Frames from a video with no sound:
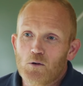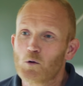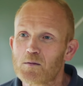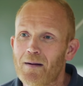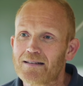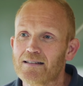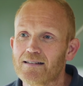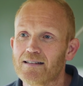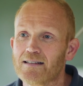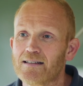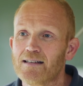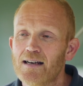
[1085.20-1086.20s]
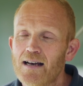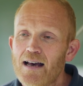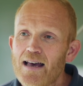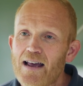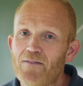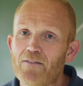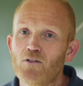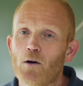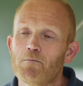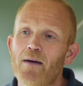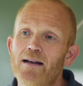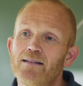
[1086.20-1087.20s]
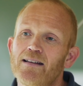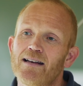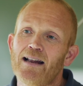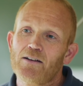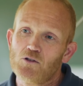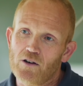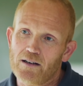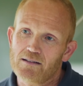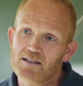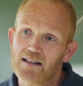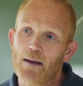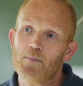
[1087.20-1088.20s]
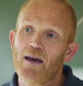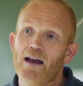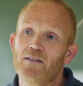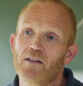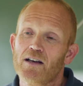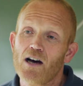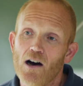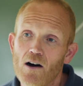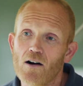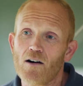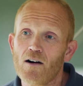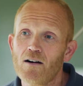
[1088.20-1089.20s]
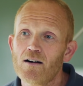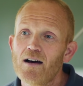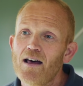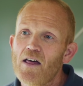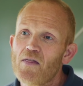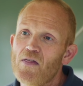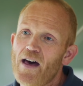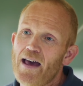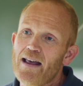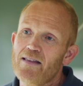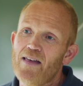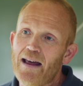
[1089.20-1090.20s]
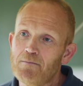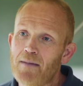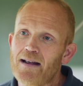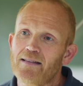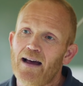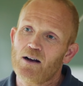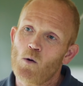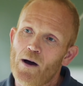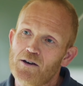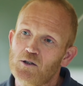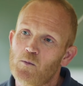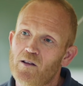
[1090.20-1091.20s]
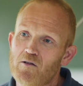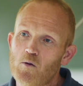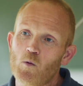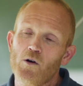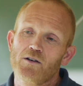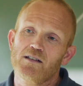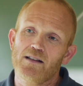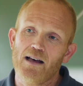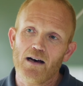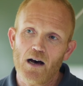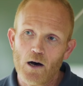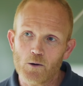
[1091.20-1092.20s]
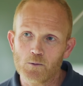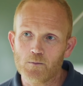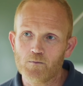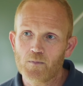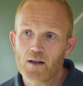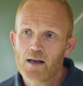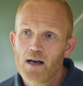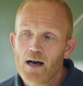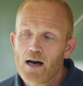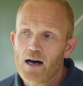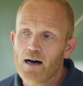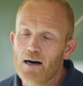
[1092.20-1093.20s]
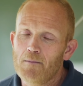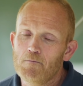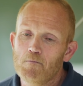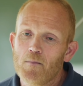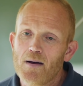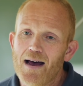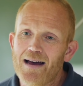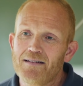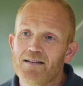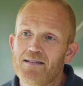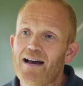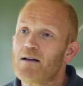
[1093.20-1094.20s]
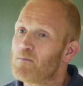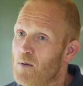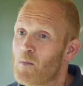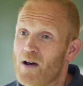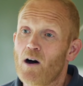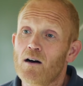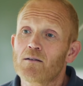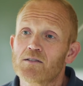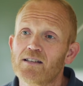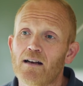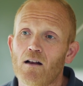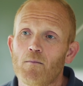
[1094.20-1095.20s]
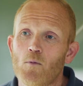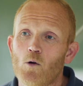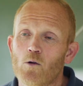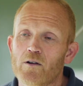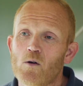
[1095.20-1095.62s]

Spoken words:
an automatic thing. If they've not made the electric step yet in the car, they then make that equation whether it works in their home. But we are seeing a lot more